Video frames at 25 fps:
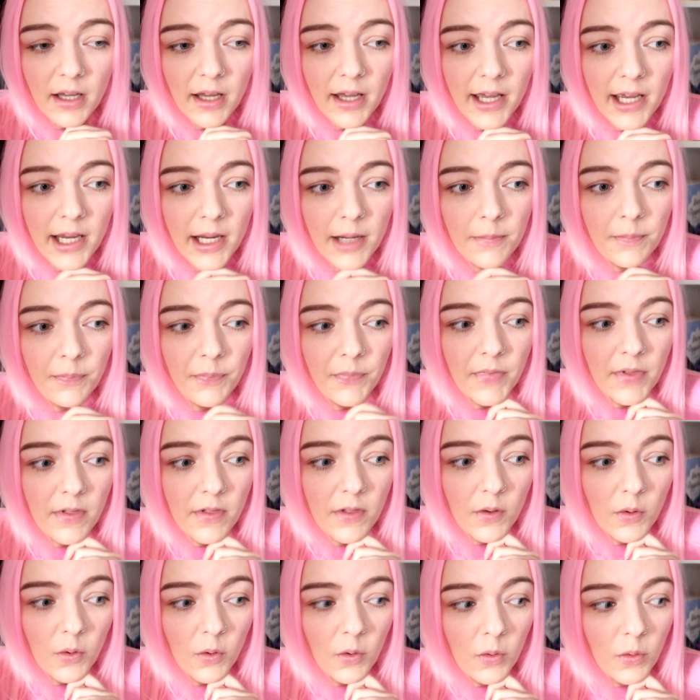
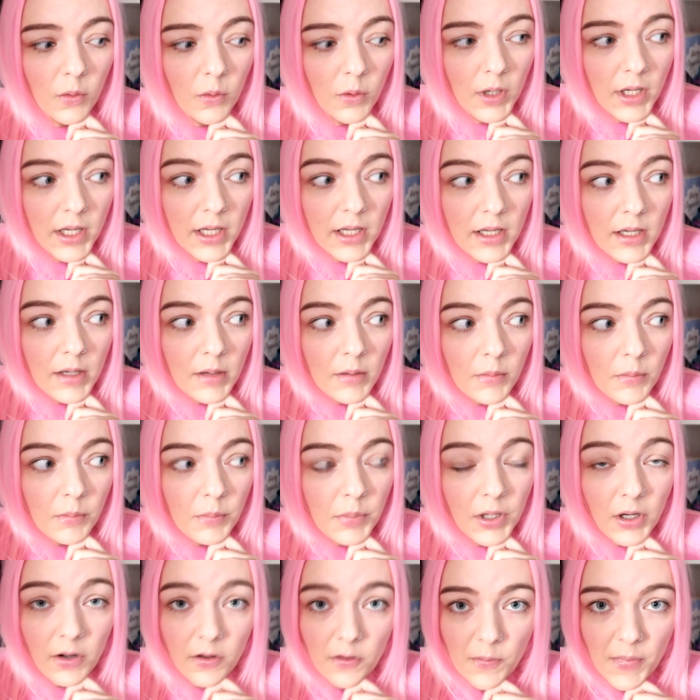So
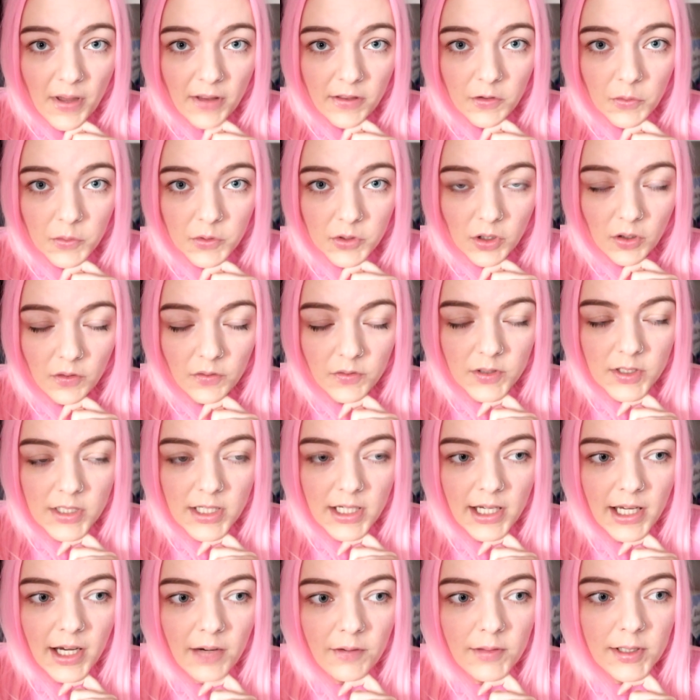because Matthew was off
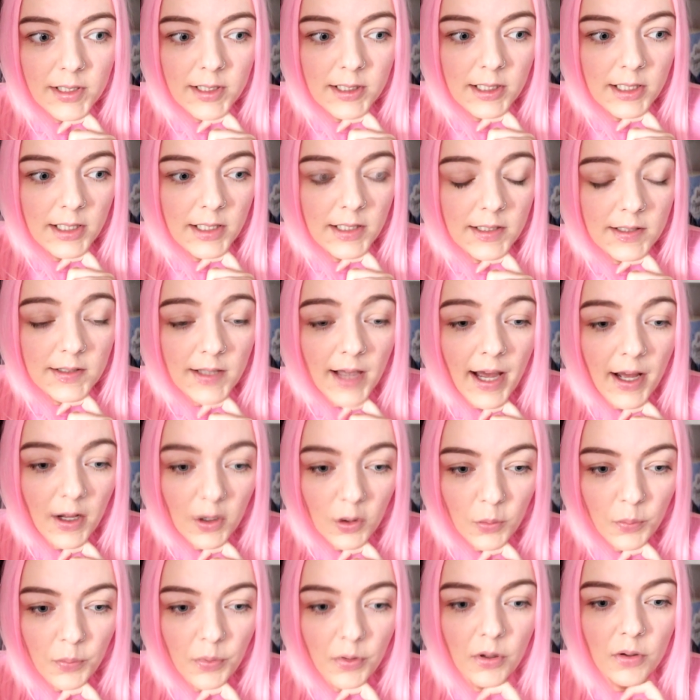today, I really needed his
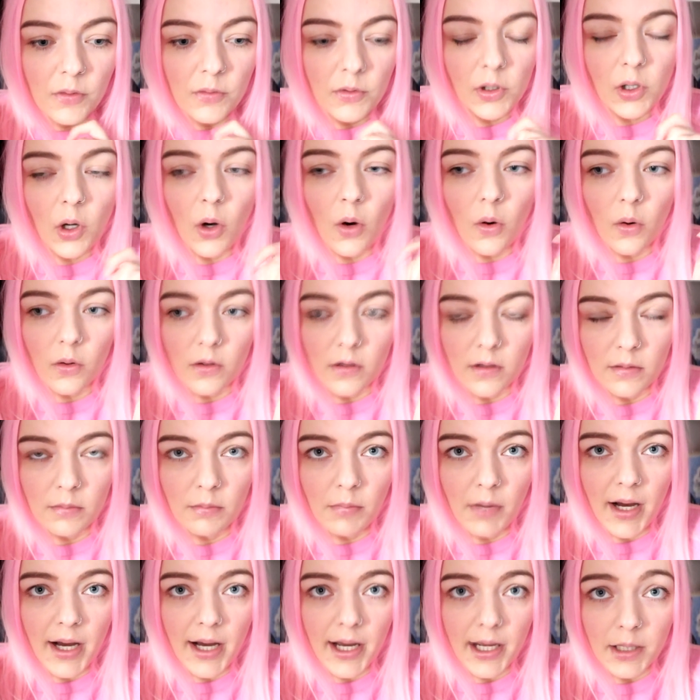help recording
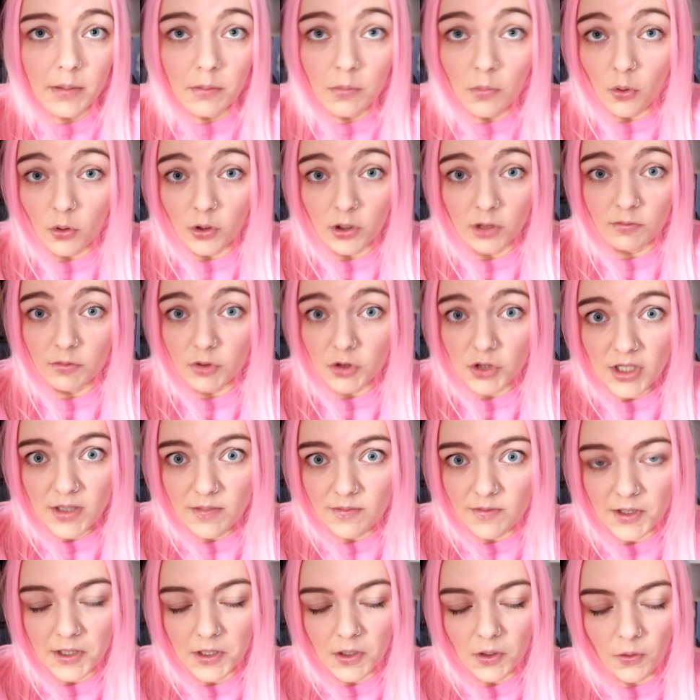my morning
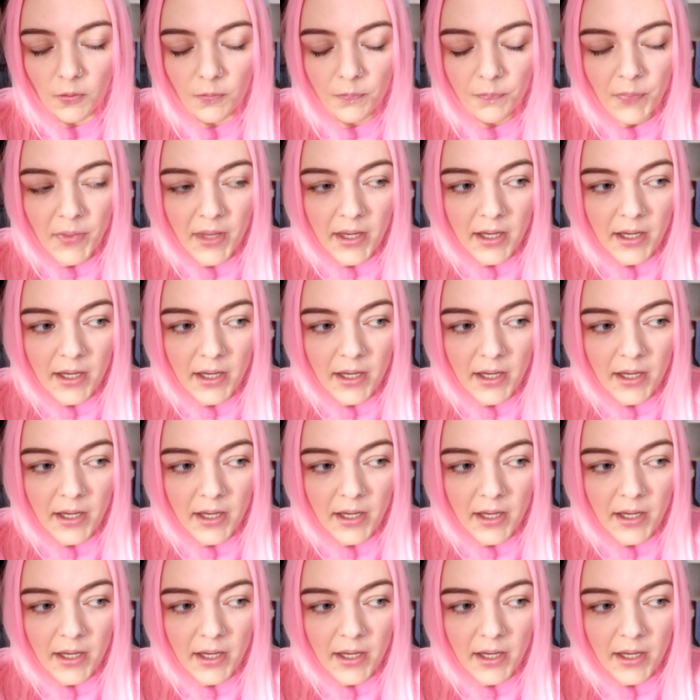routine video.